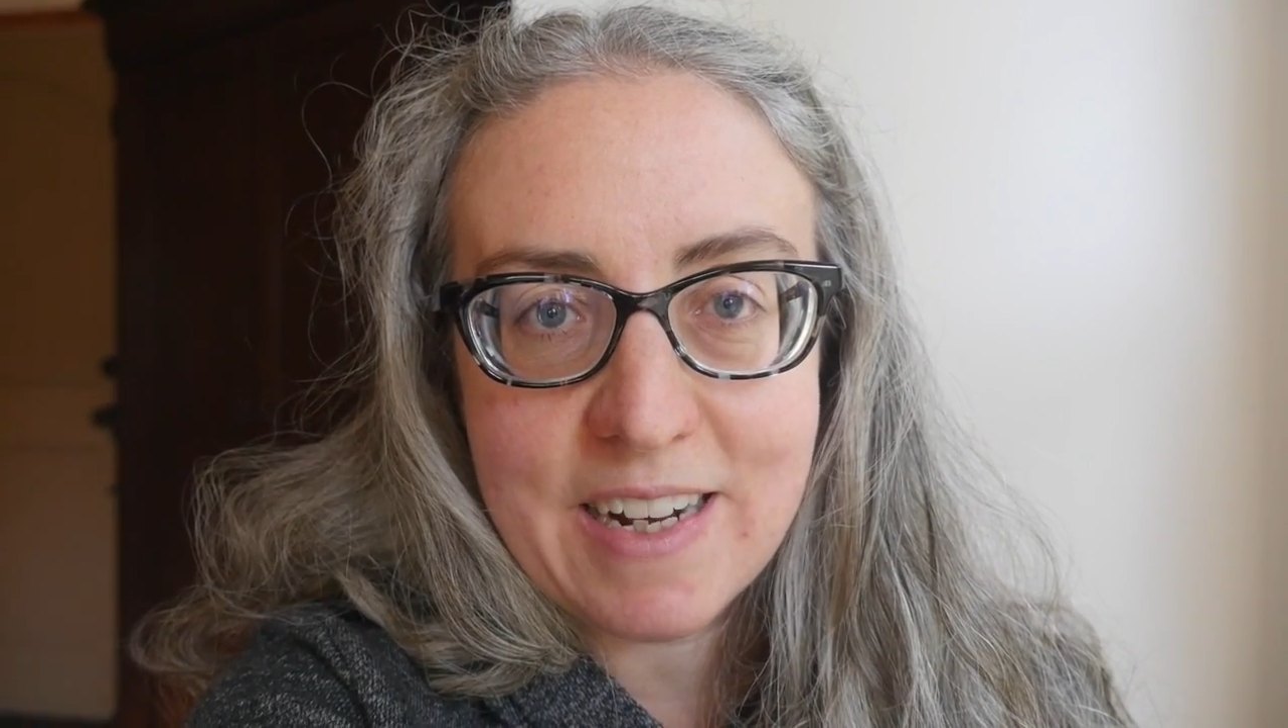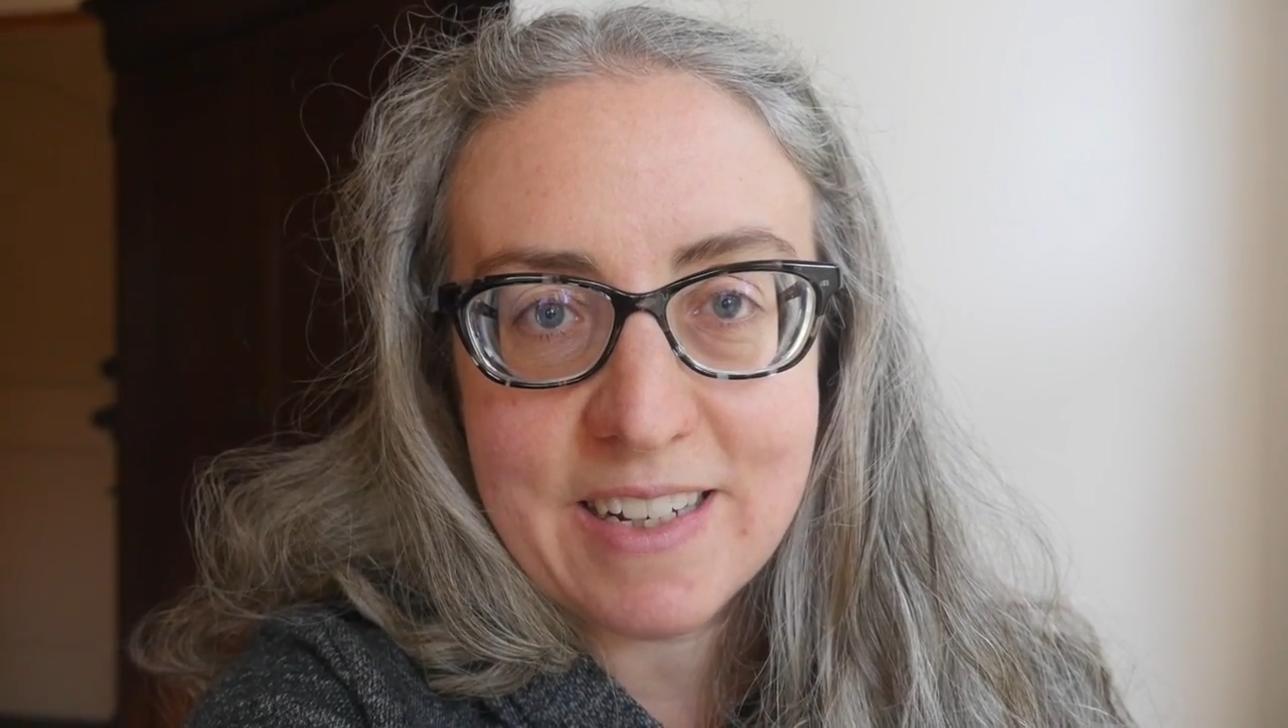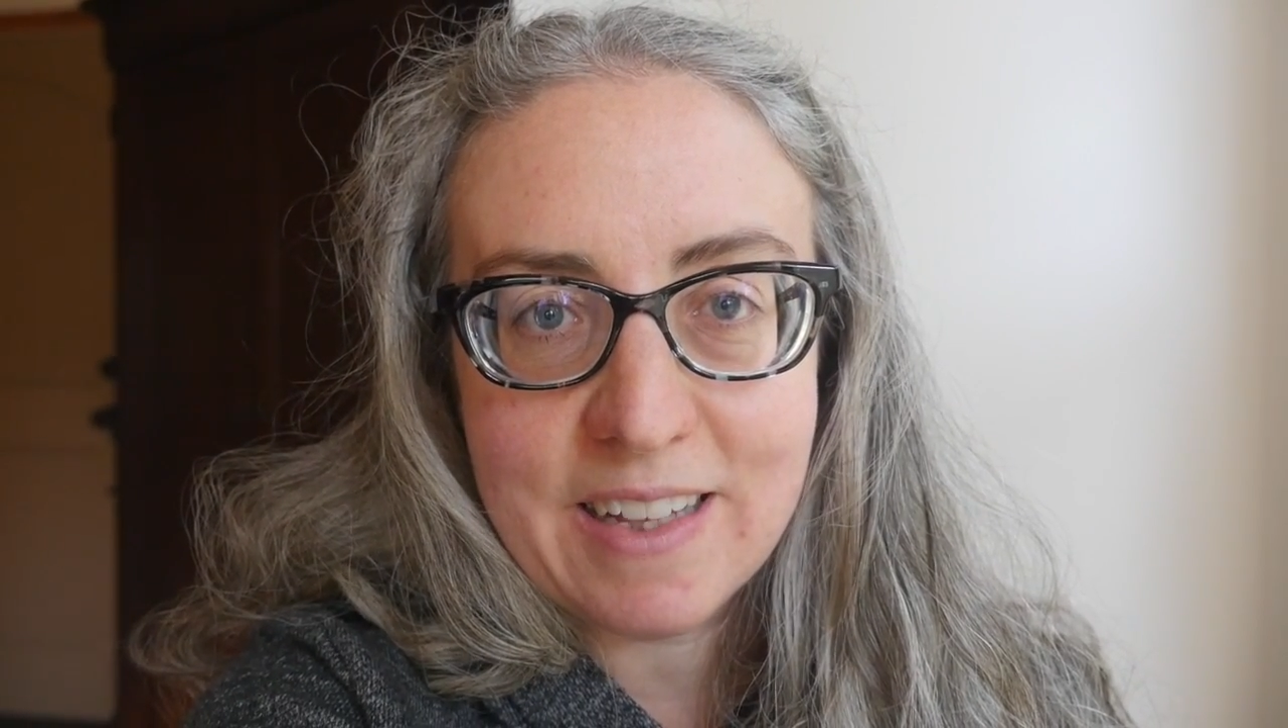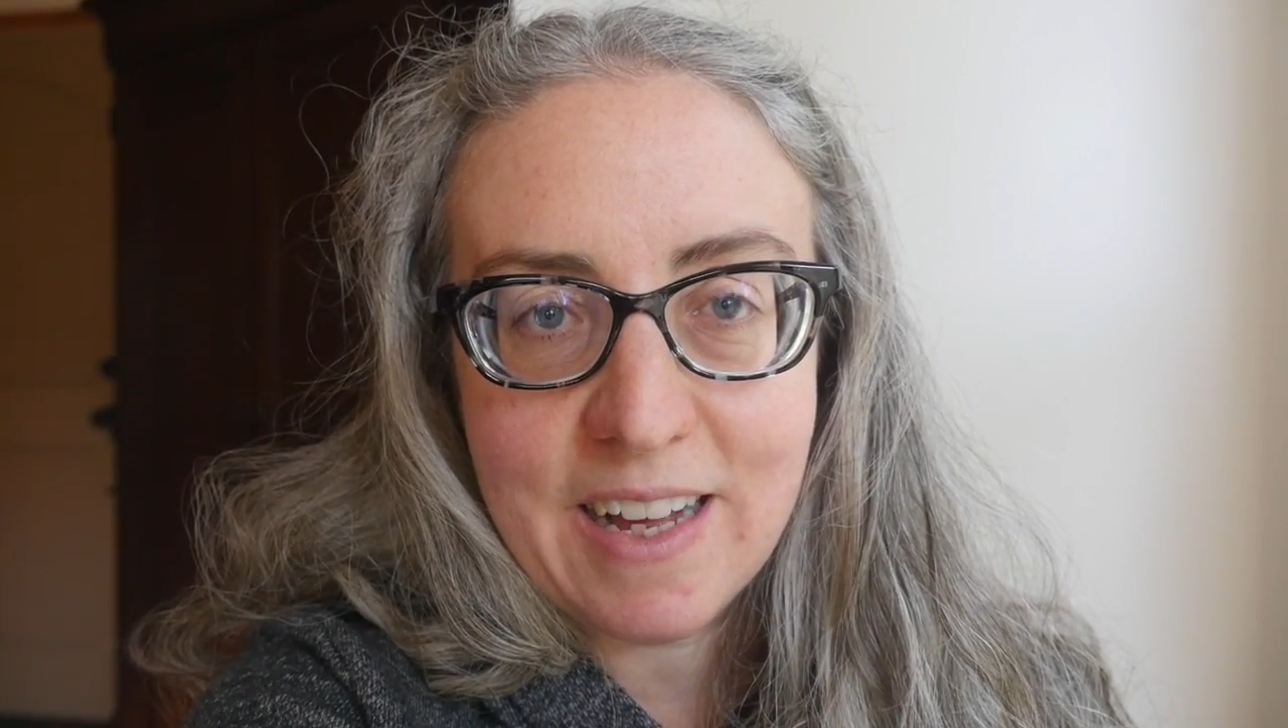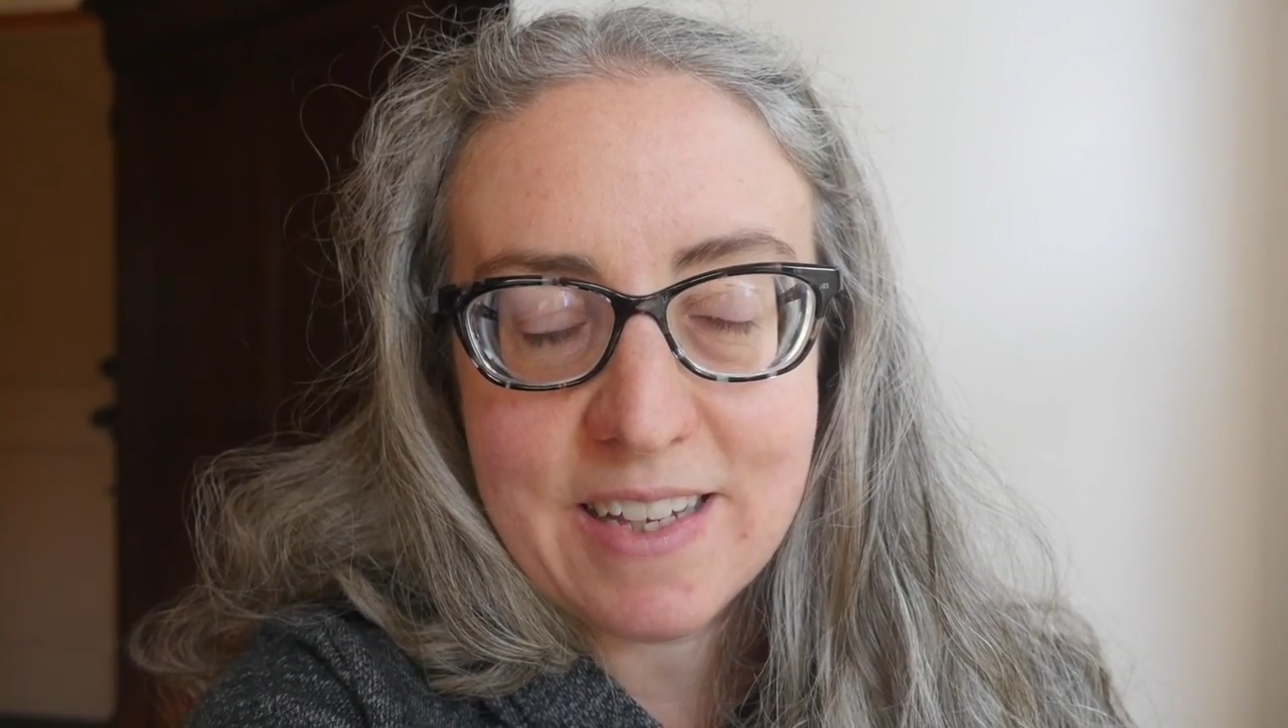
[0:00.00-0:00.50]

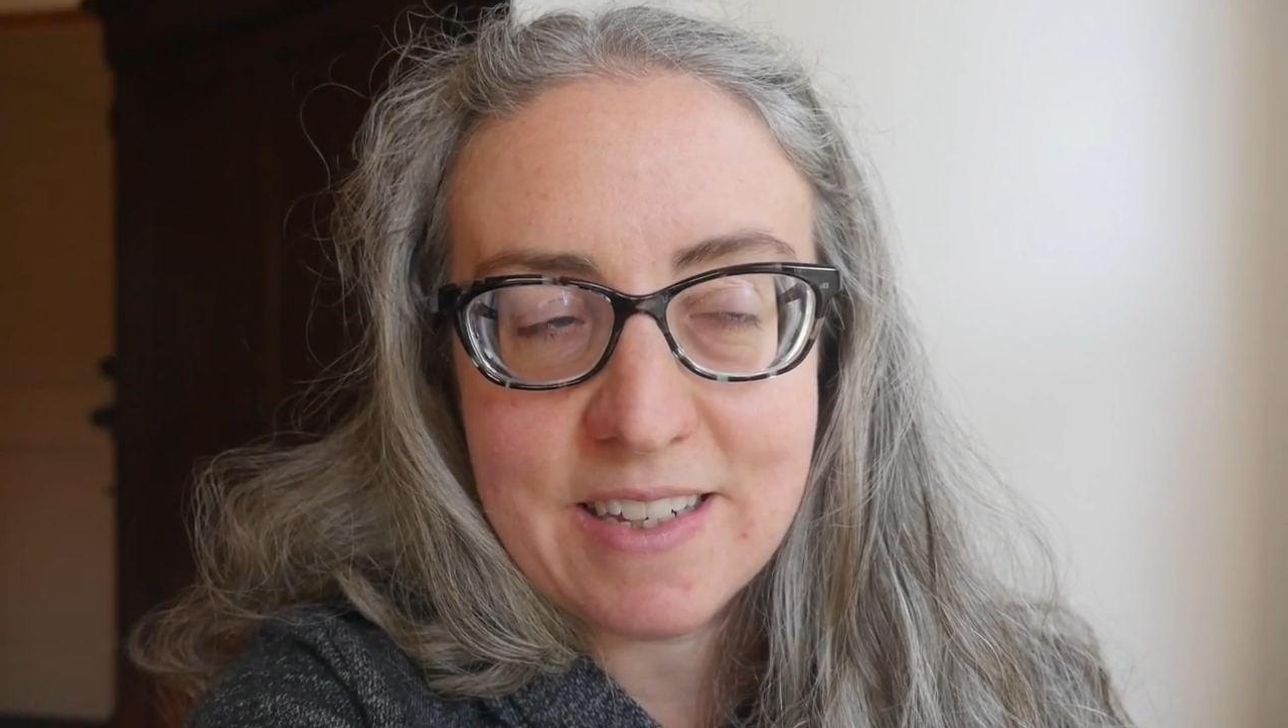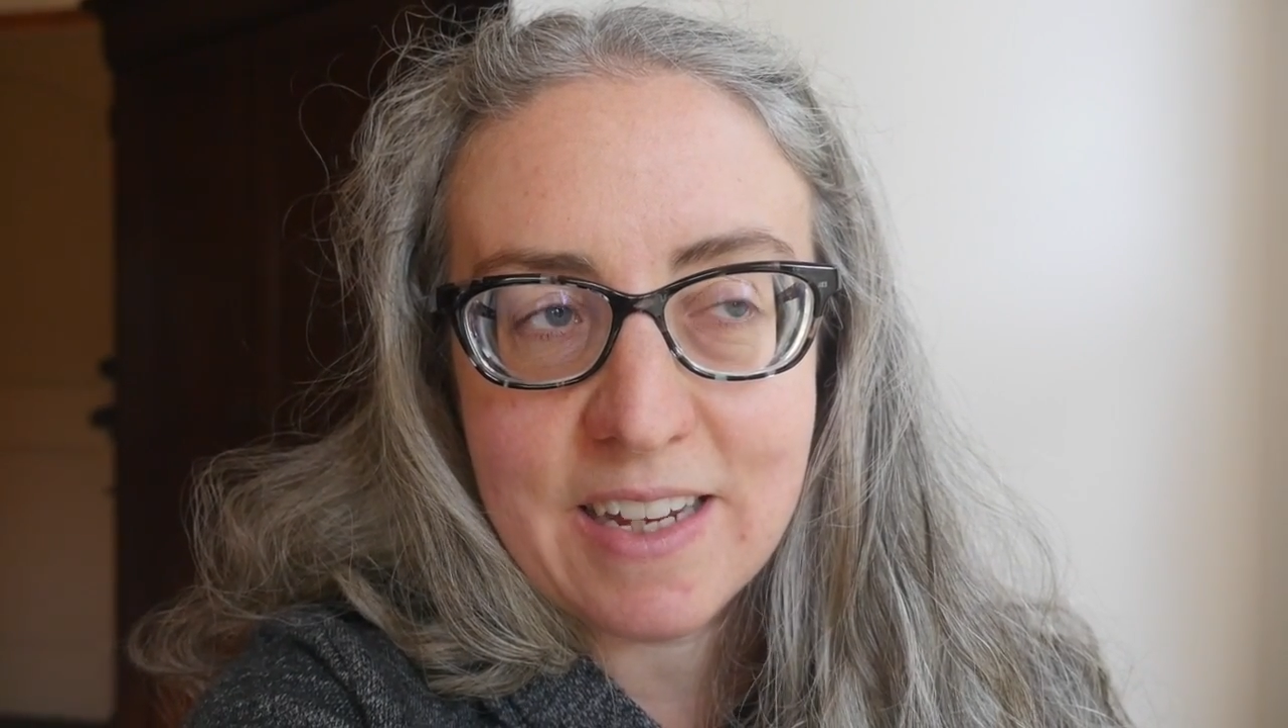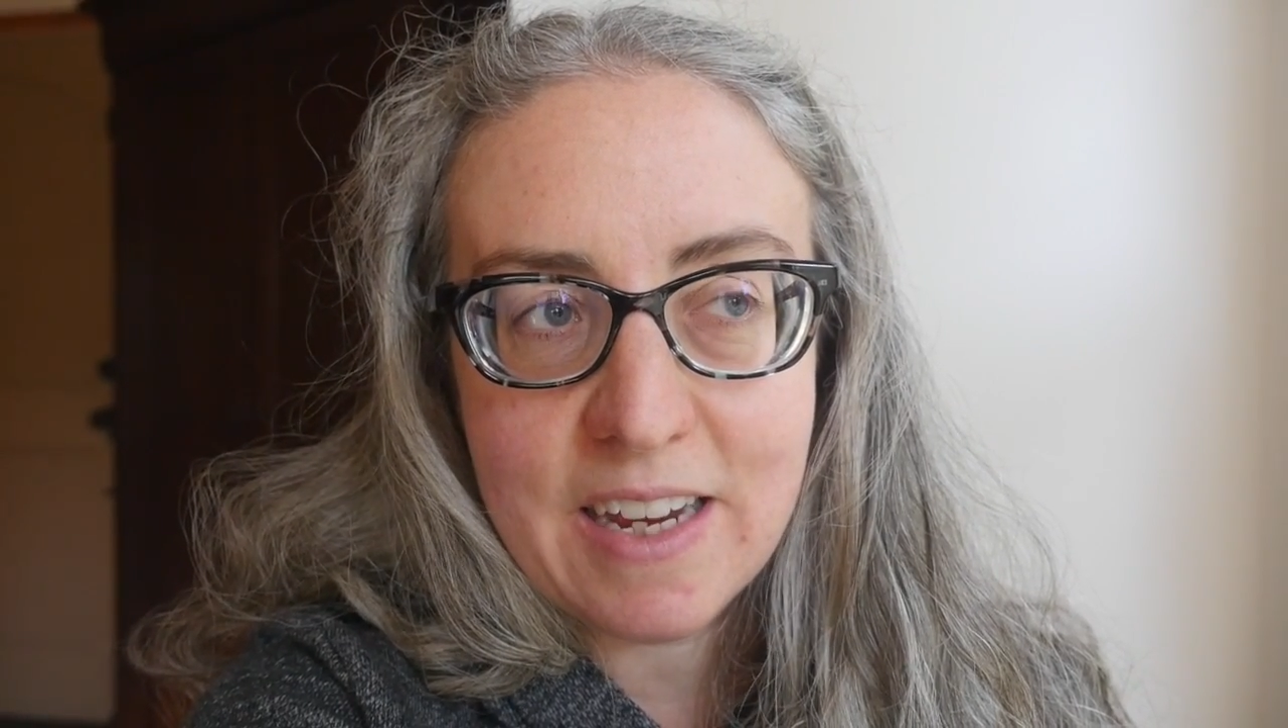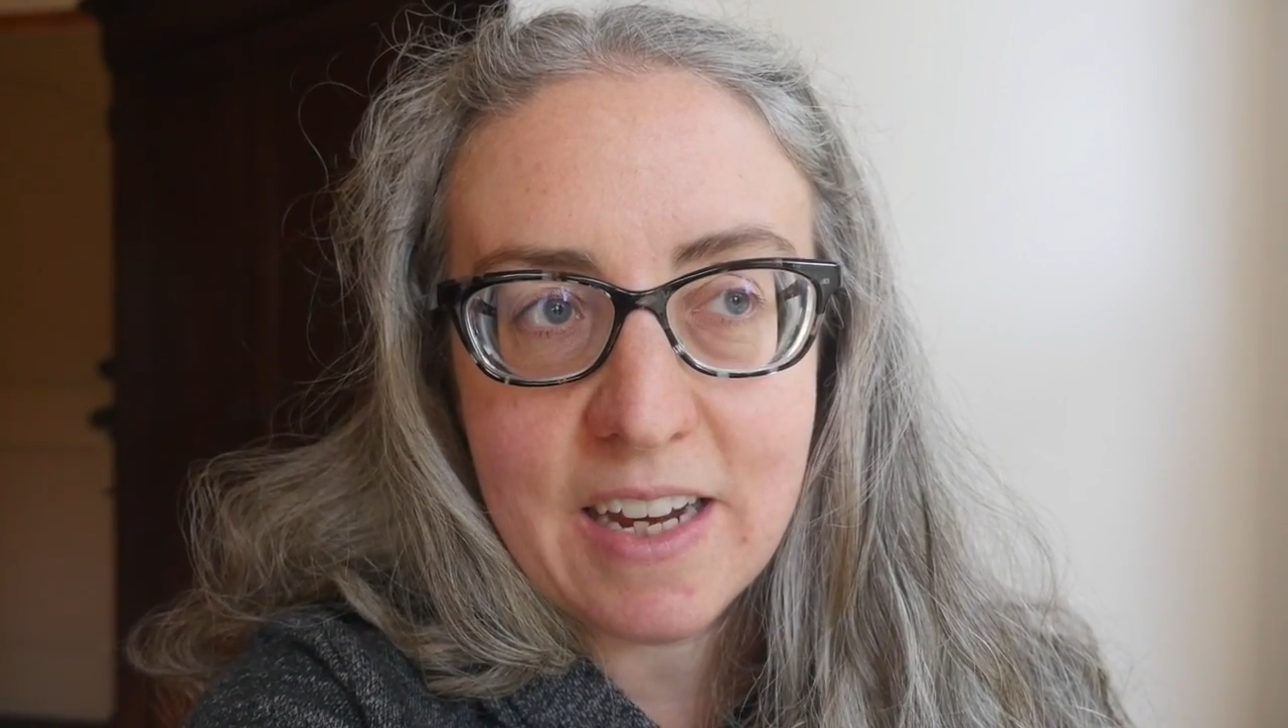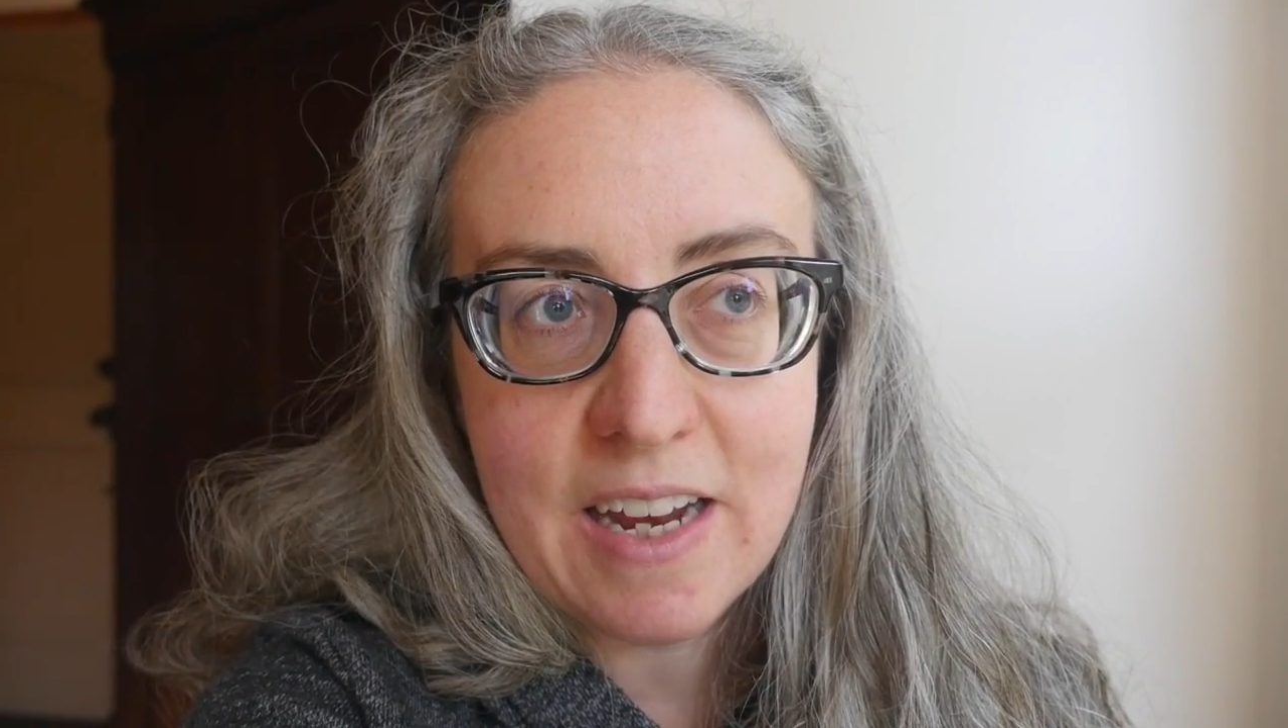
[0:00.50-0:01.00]
did last
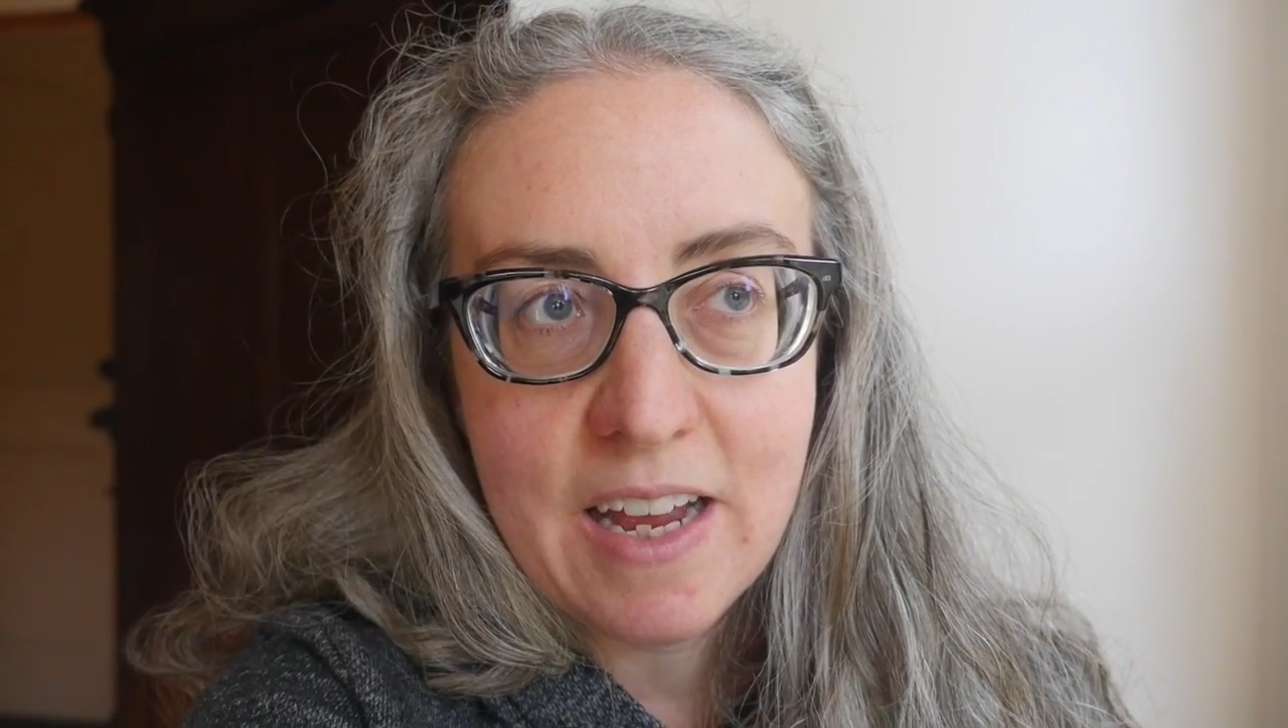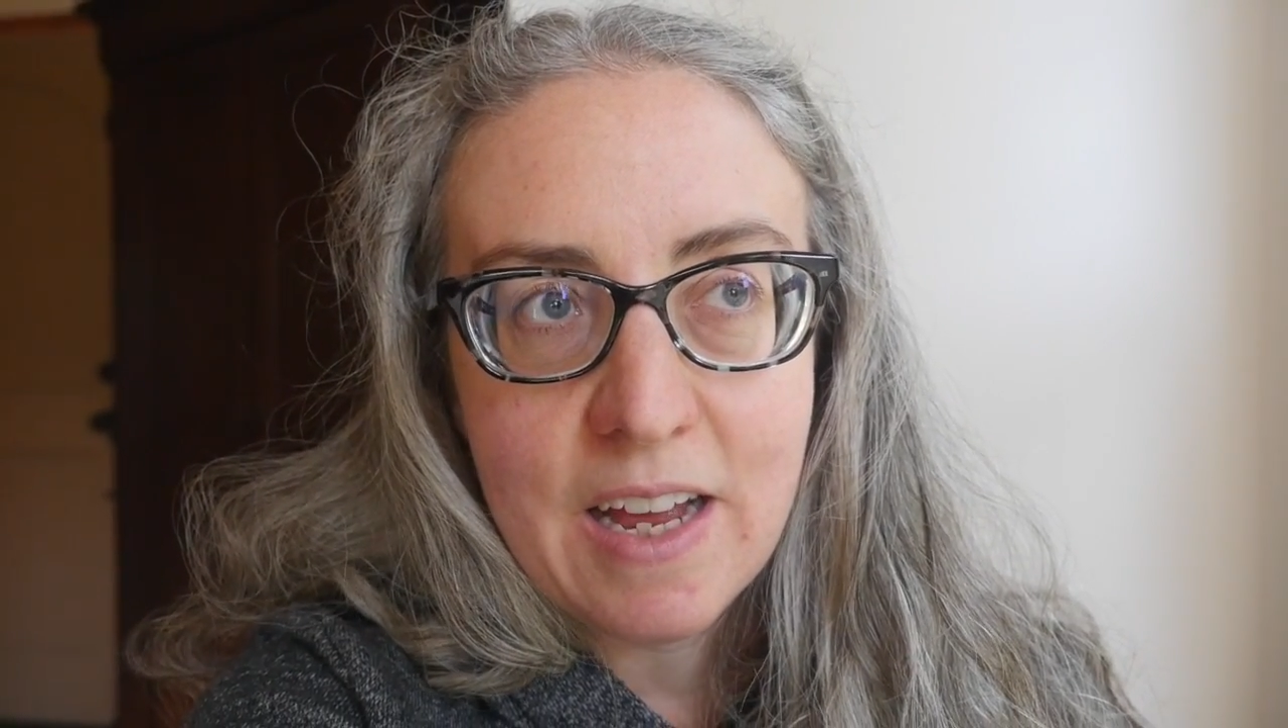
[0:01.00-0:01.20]
night,